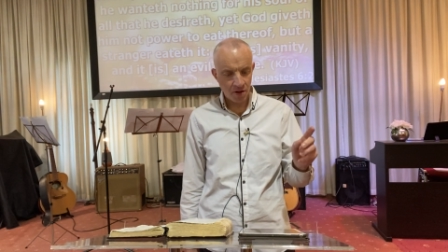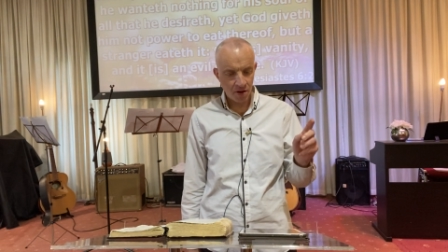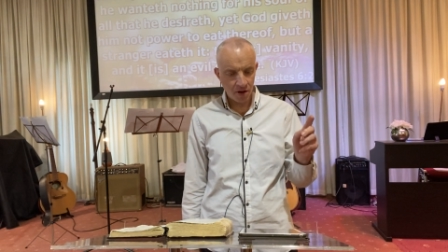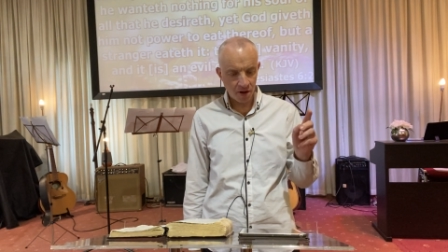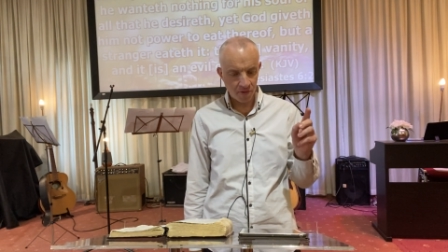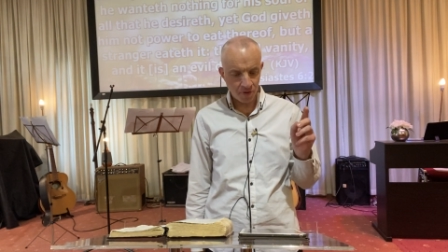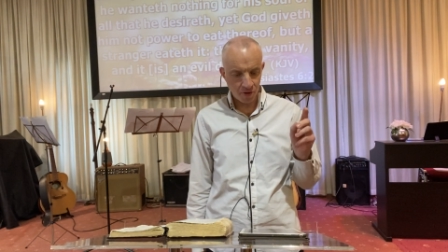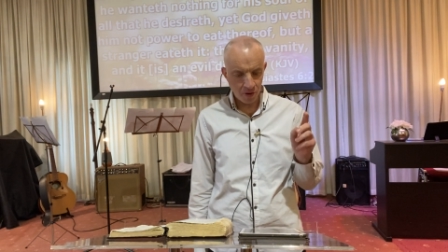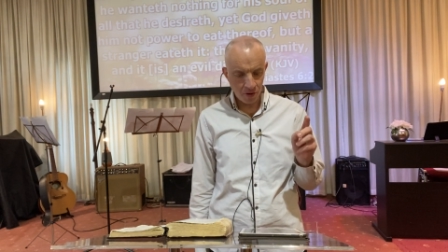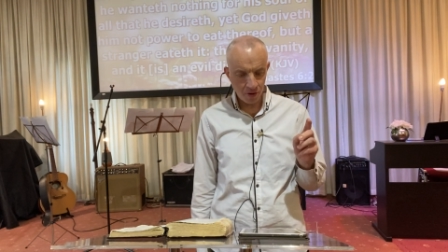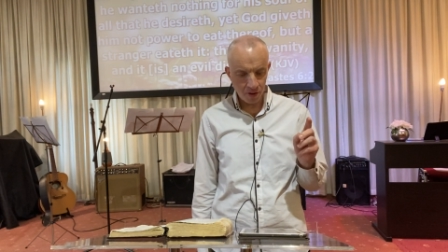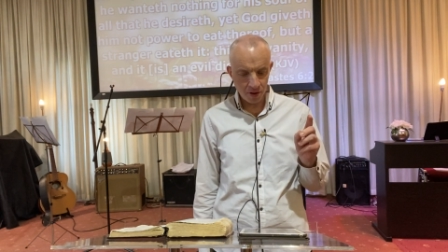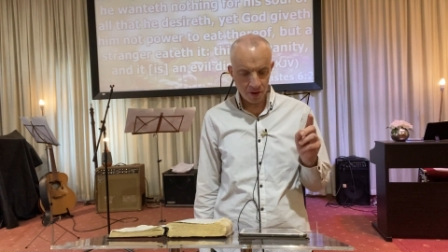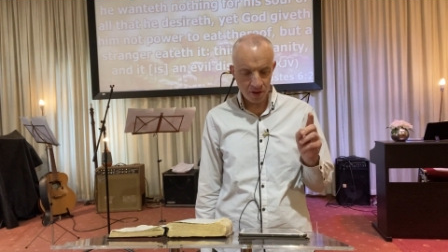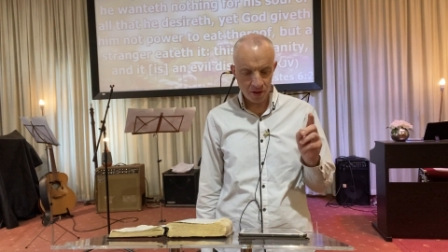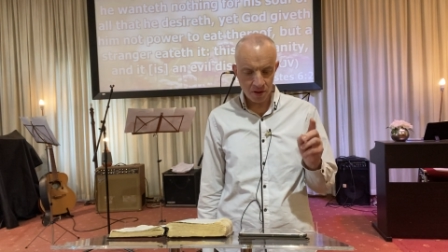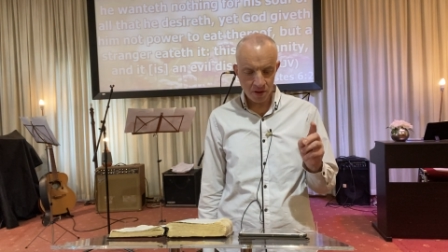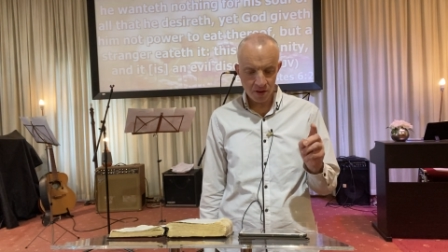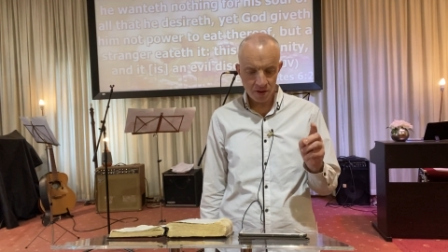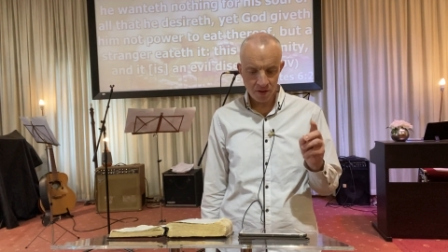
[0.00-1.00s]
of
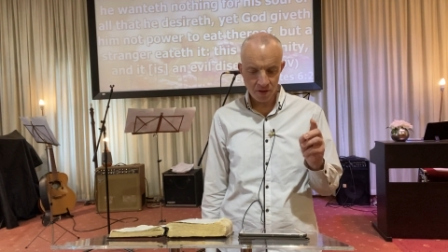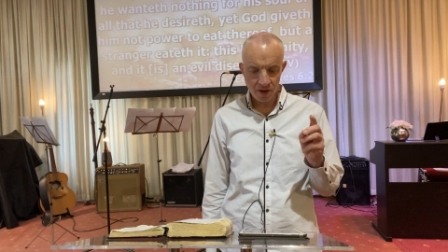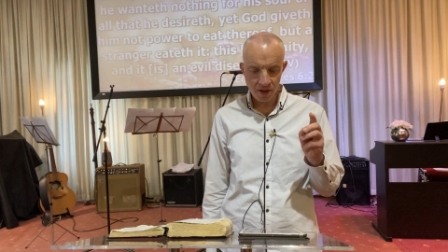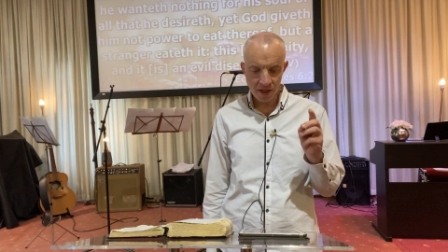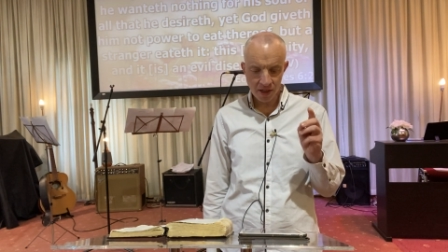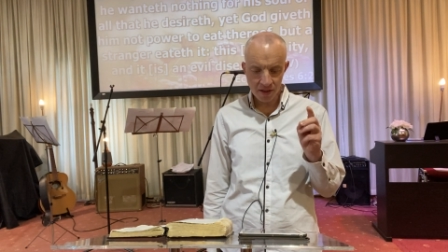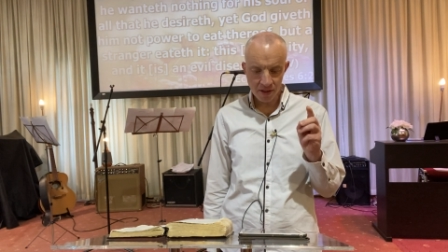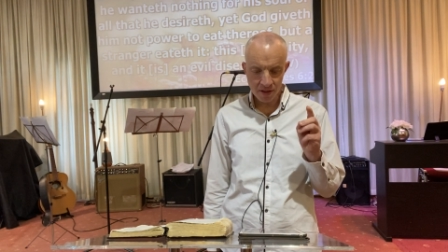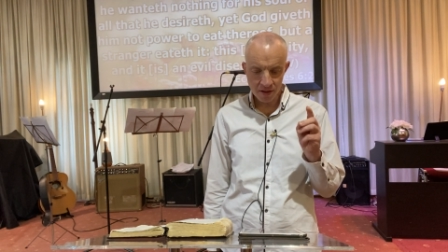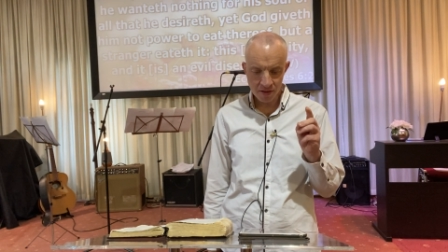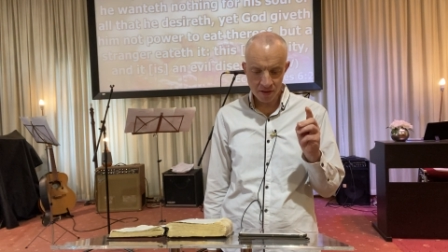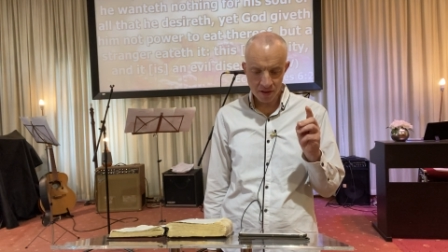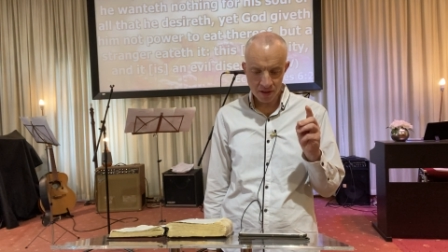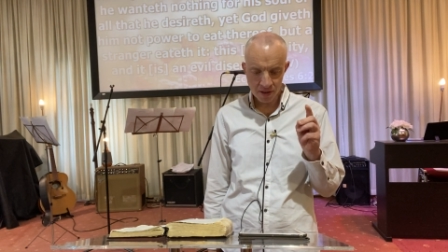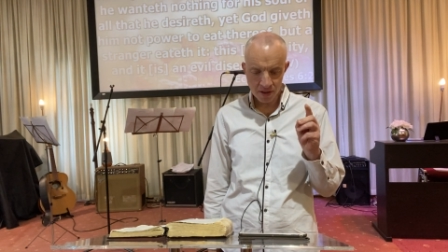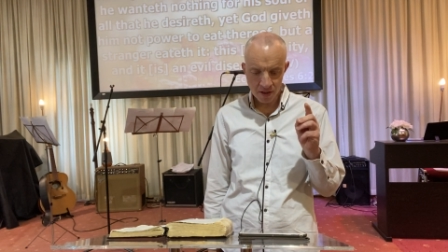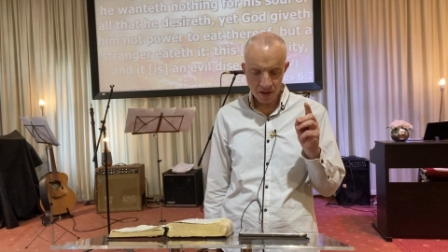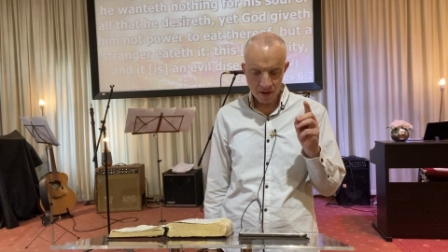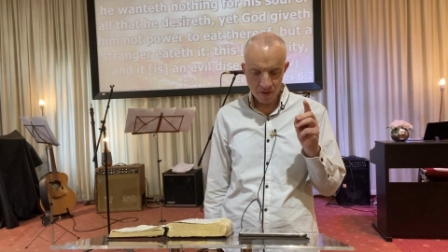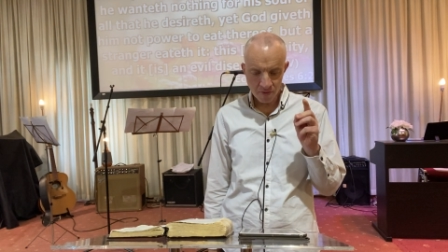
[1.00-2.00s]
all that he
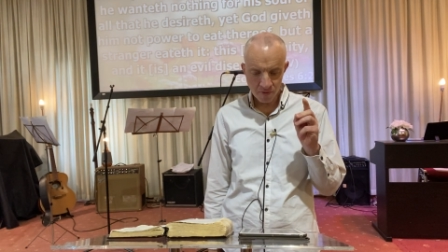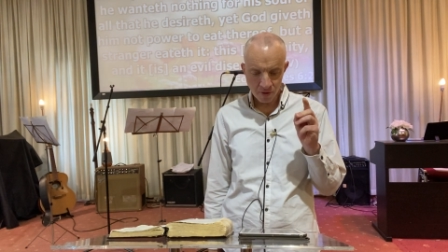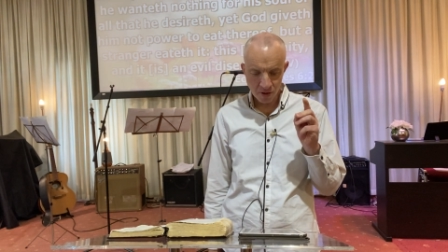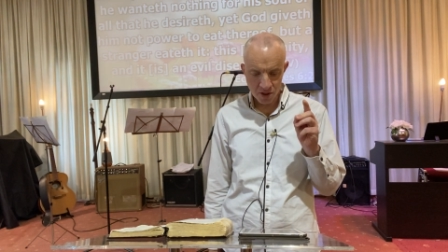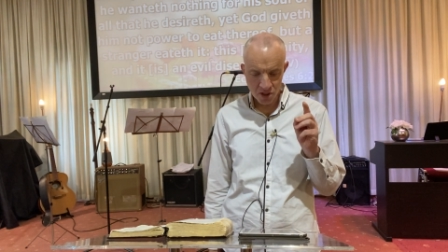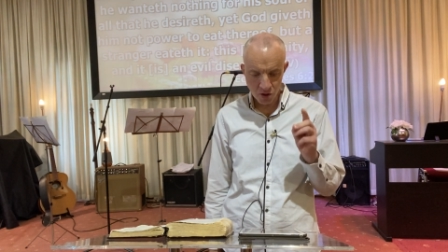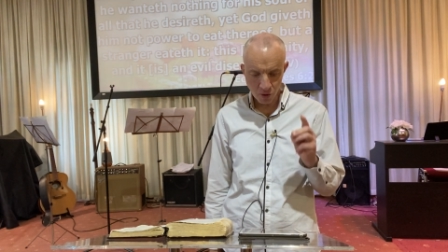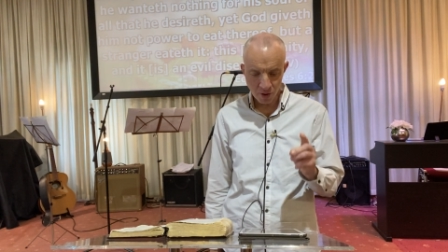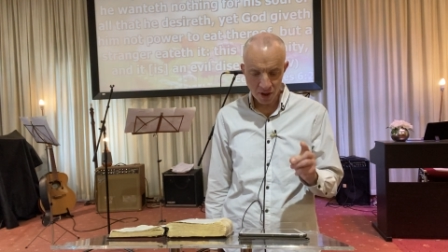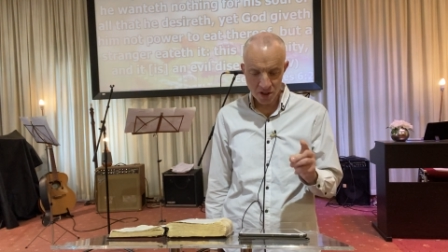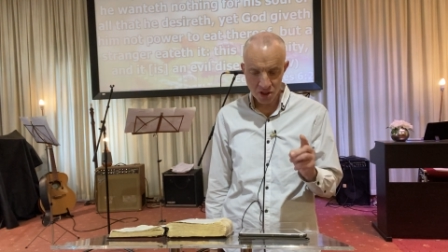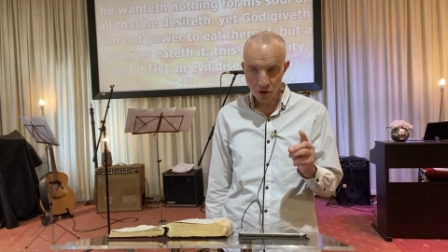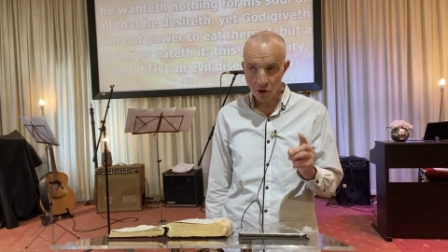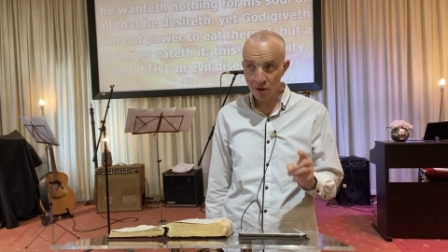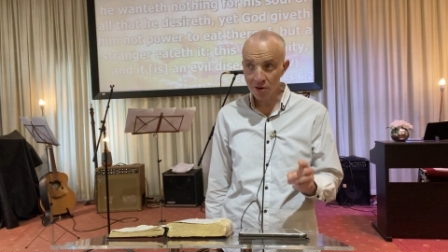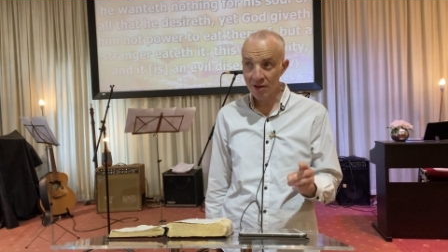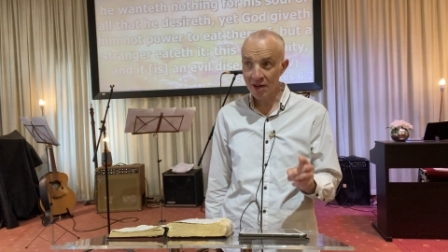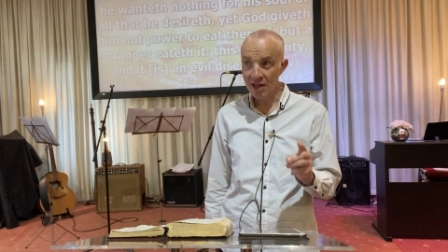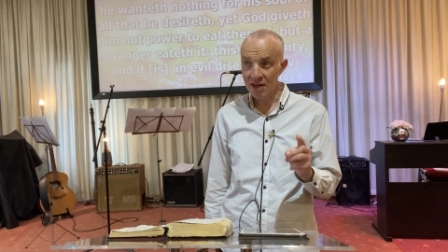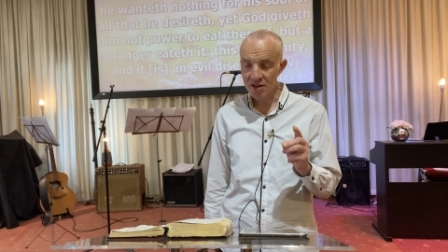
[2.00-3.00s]
for his soul has all
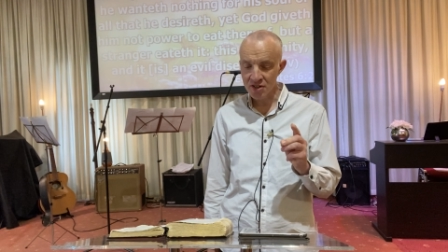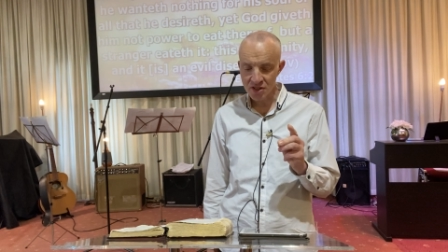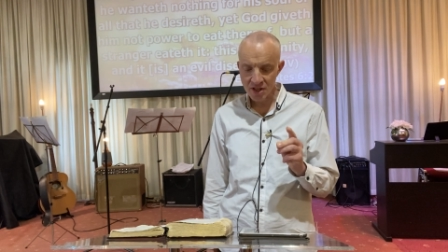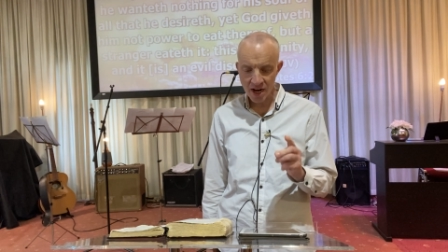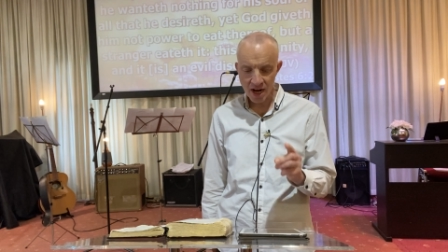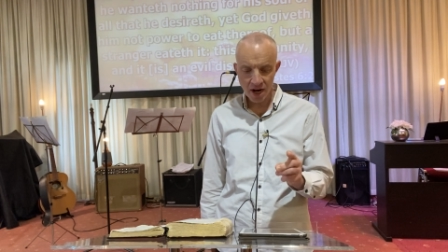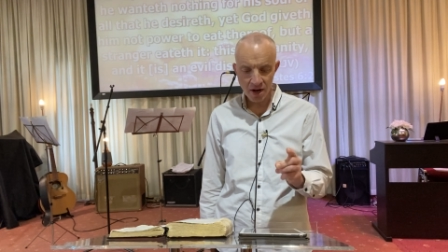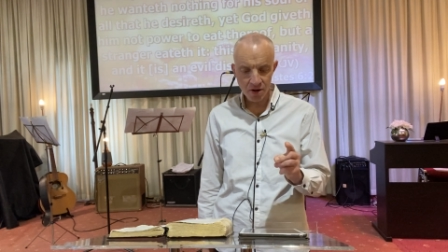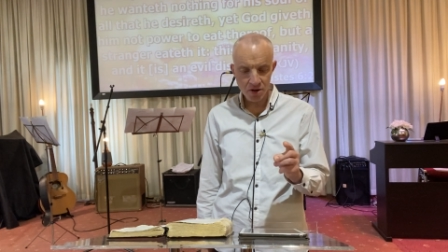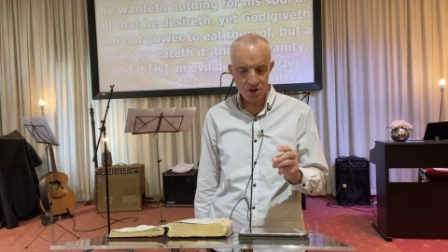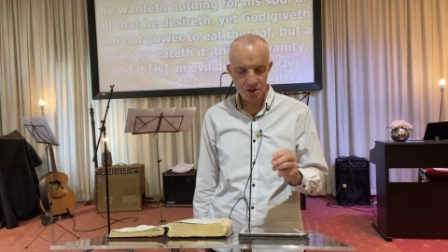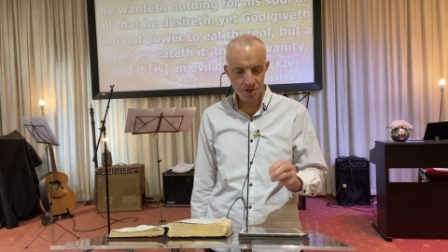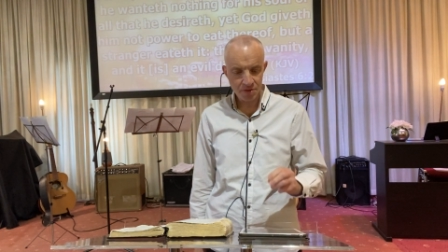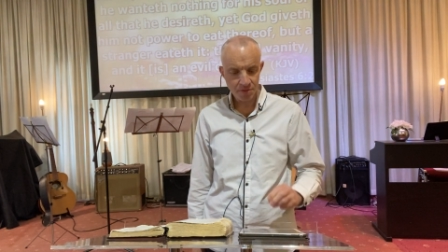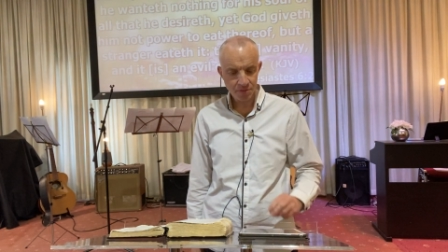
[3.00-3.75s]
that he desires.